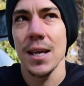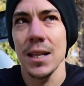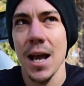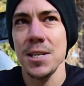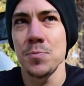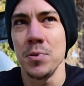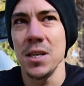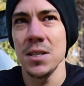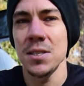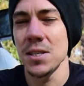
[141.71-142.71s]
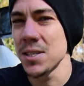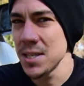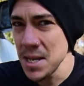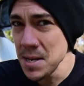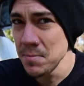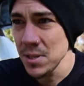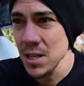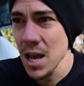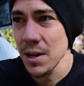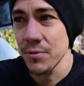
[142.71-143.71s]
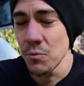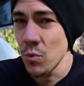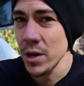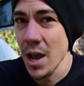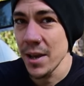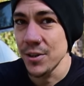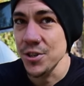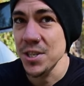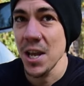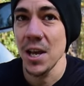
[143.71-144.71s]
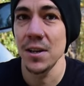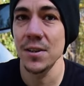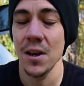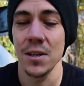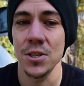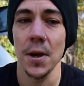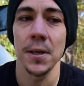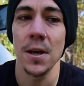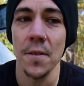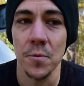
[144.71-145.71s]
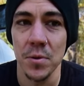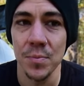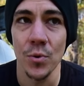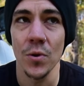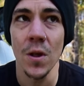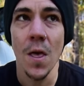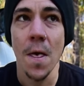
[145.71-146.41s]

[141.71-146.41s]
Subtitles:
Class Bs, it seems like, from what I understand, talking to other people,